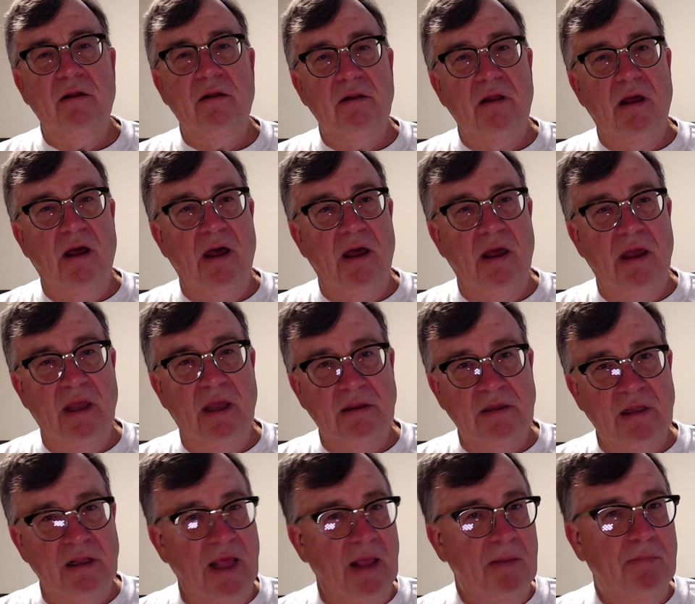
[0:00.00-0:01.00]
uh, hit
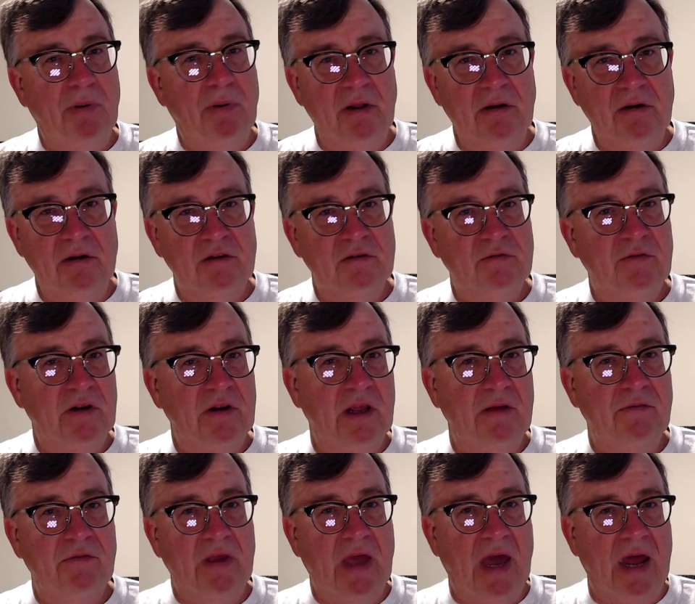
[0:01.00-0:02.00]
the like button on this video
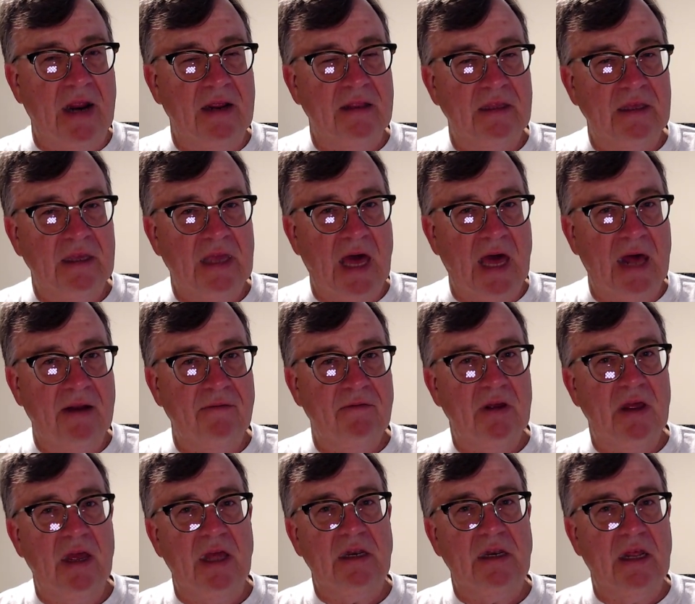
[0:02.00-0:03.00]
if you got anything out of
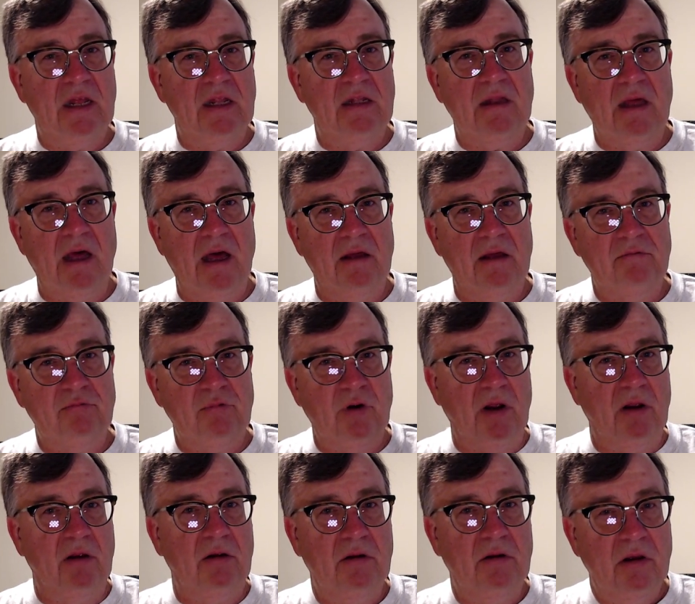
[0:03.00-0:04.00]
it, and then uh,
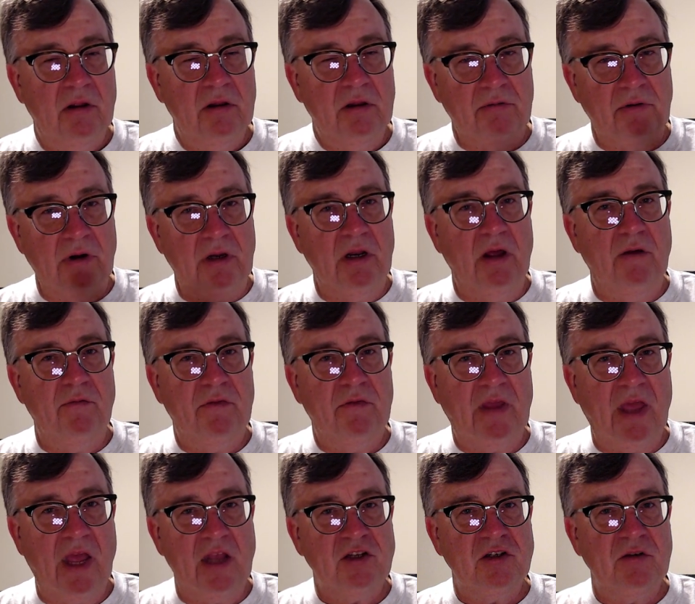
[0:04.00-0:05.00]
ring the ring
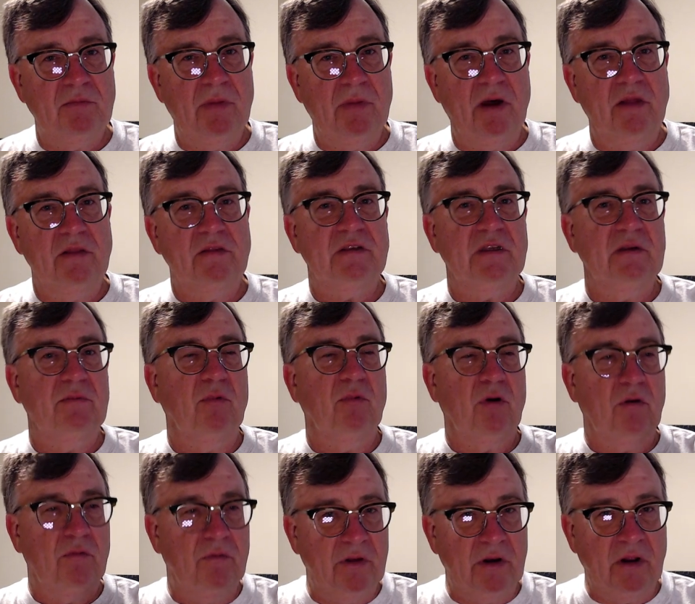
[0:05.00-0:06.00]
notification bell to see
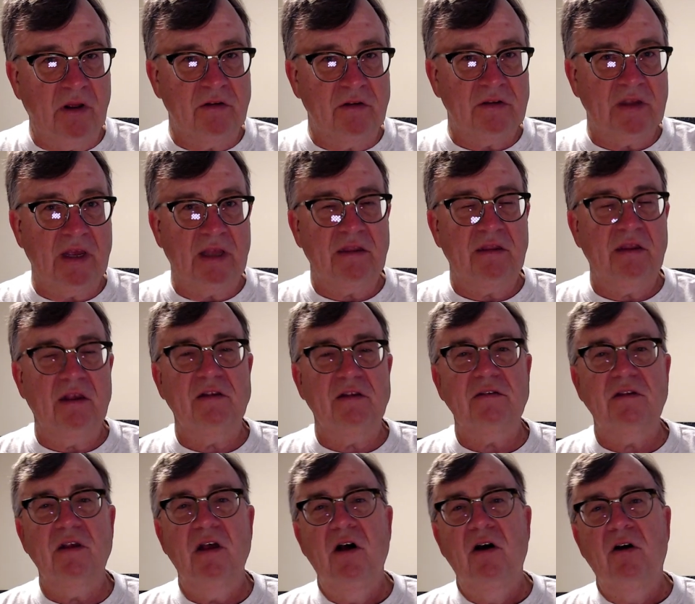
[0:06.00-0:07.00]
more videos like
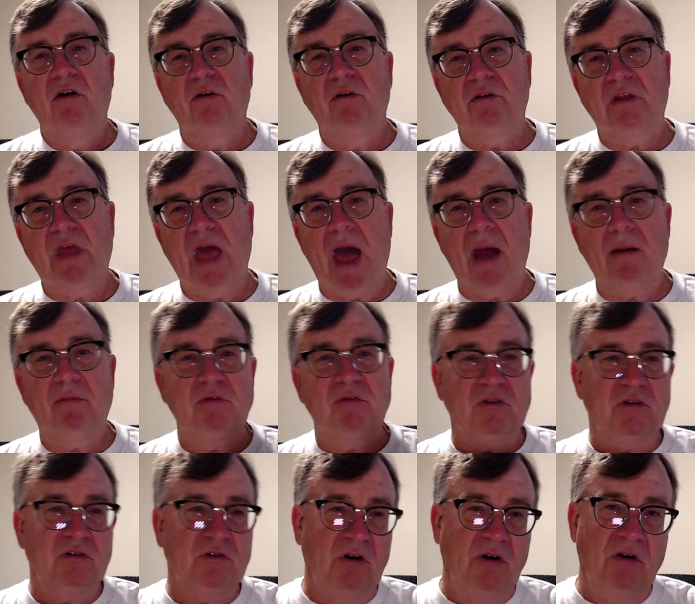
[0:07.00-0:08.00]
this on cameras
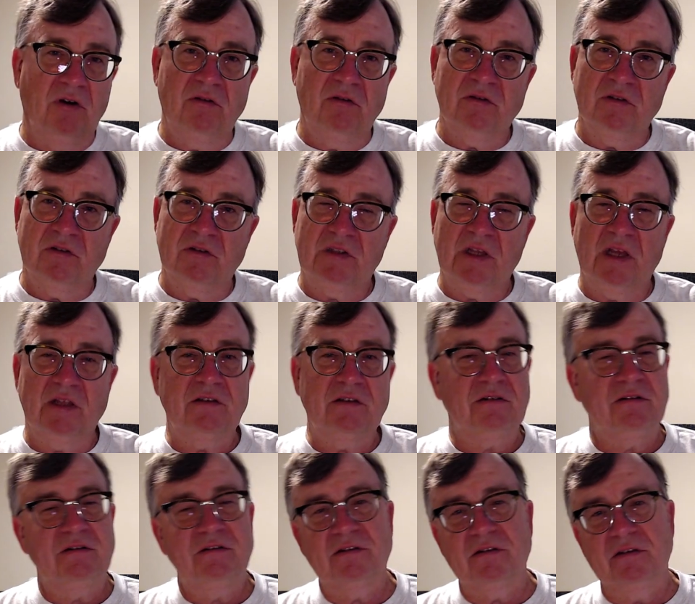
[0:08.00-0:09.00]
and drones and
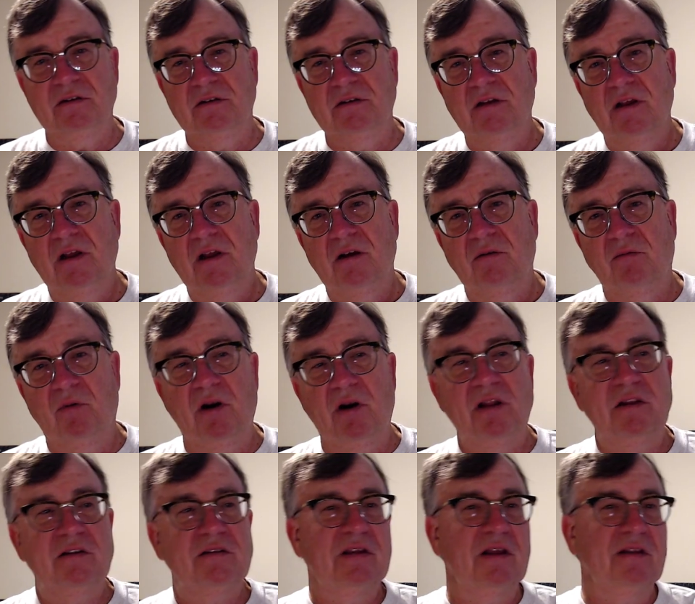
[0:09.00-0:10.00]
sensors and
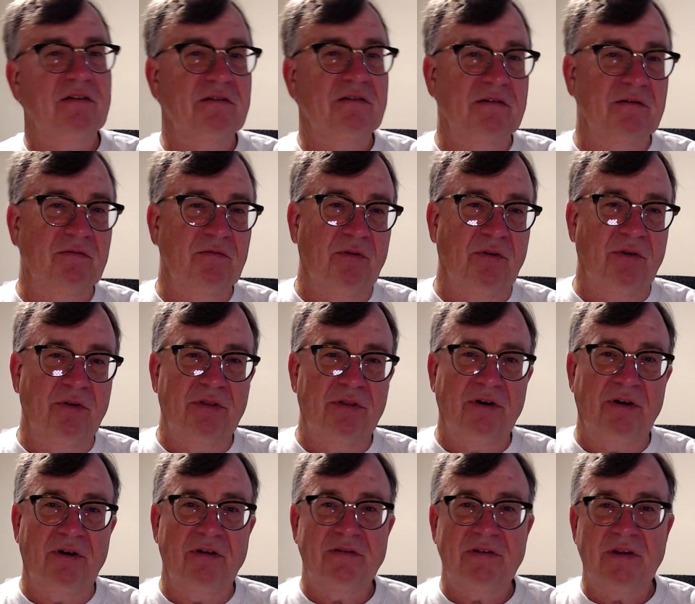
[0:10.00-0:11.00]
one-inch sensors and
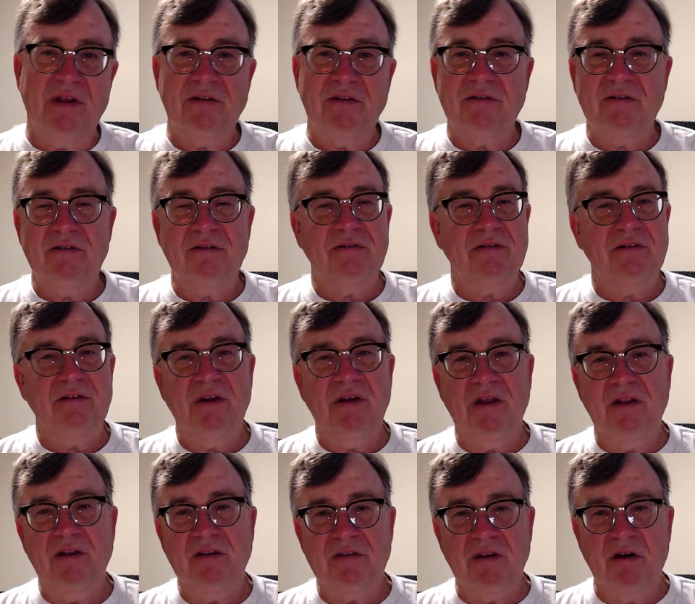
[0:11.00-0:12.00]
four-third sensors and,
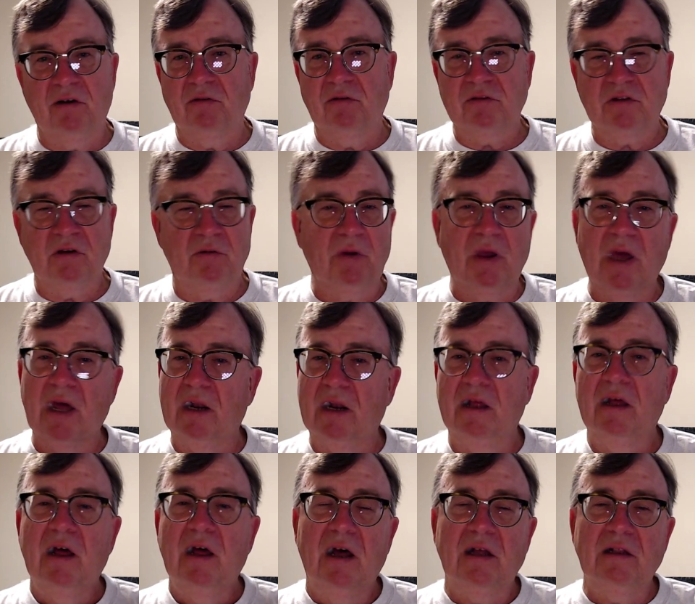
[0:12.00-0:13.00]
and so on. So we got
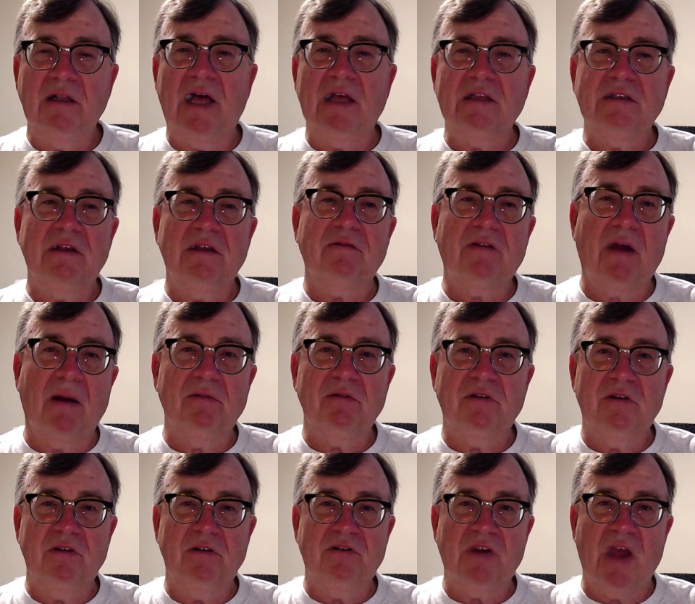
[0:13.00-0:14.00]
a, a, lot of stuff coming
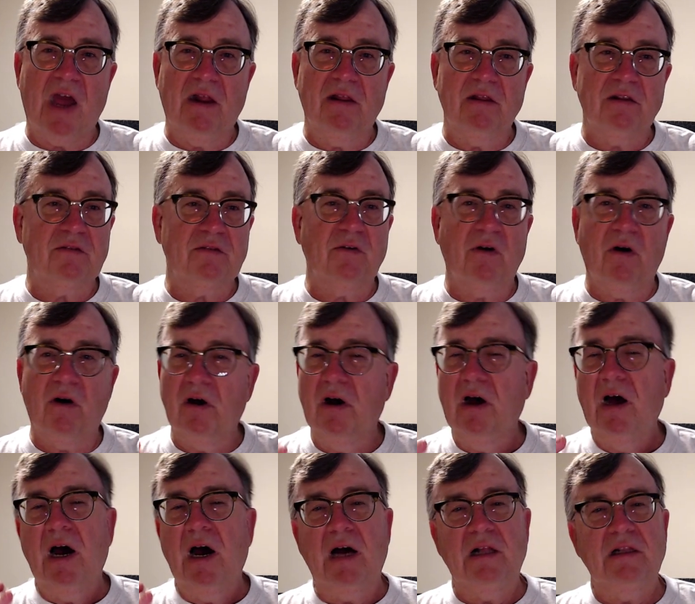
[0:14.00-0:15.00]
to the channel this fall,
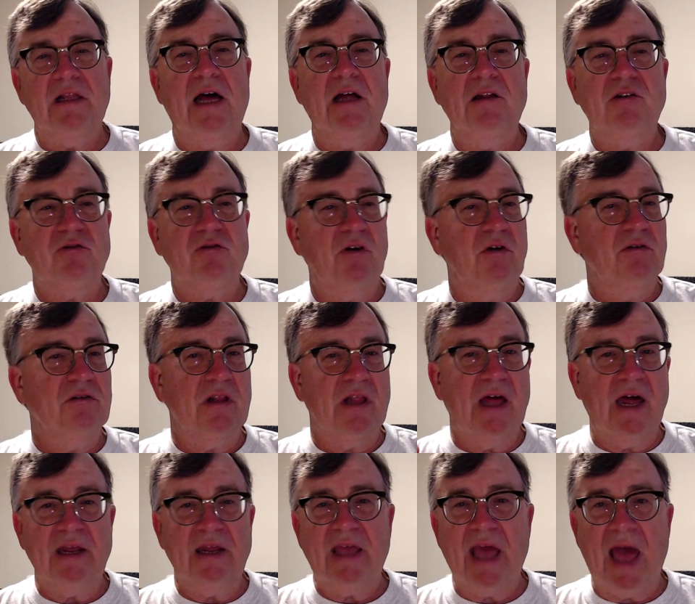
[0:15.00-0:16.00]
a lot of drones, a
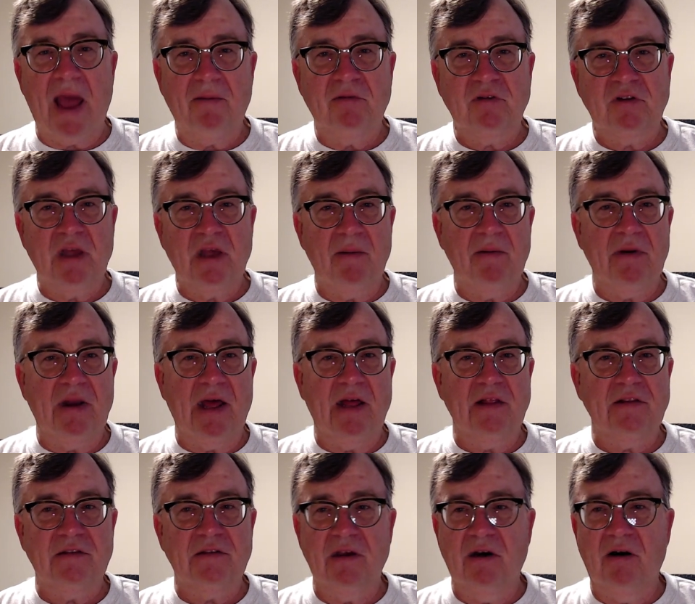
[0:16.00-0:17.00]
lot of cameras coming
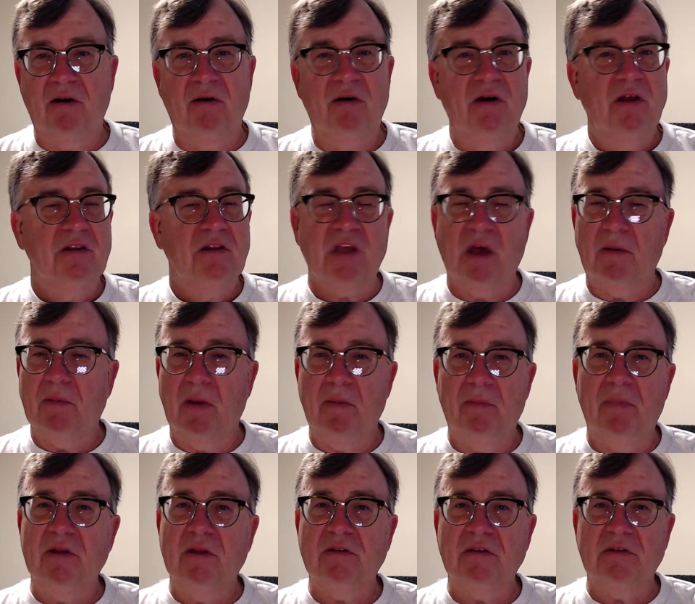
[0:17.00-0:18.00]
out, so it's going to be a
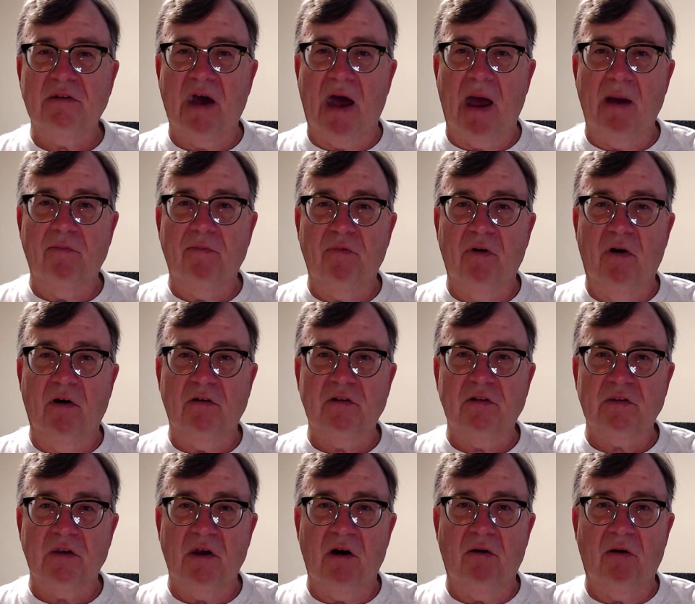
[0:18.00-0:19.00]
busy time, folks.
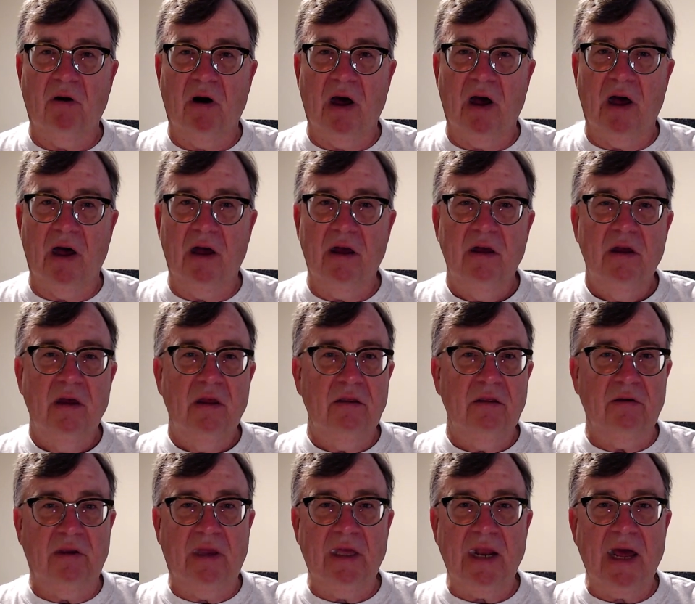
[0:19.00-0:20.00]
So uh,
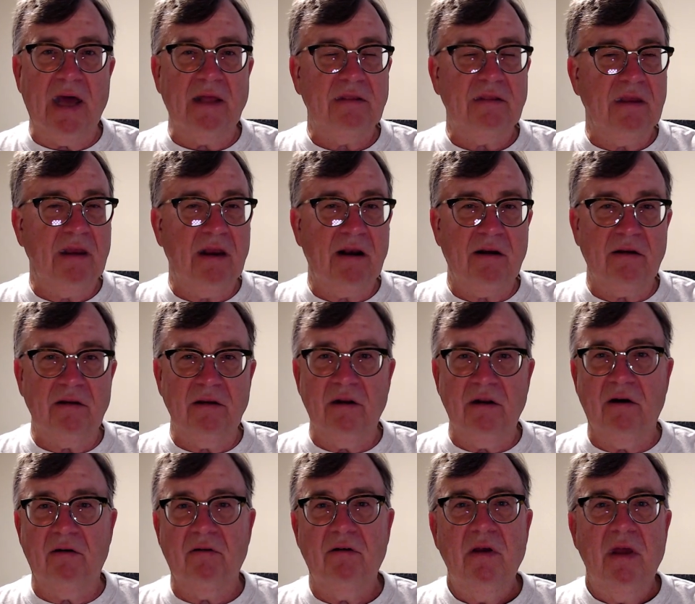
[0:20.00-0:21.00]
you get out there, you
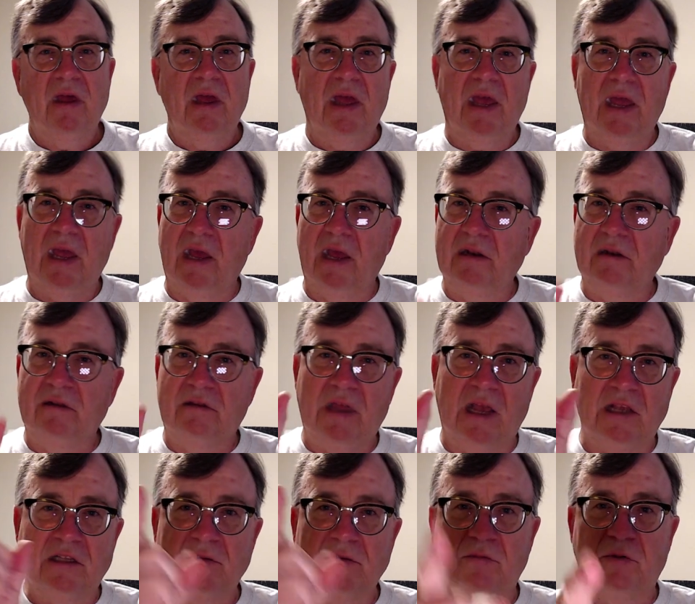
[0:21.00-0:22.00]
know, and
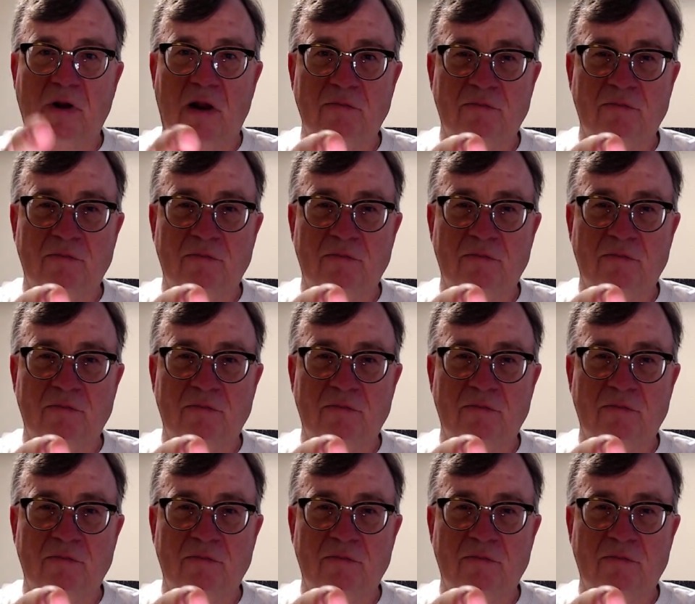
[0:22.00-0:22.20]
take some great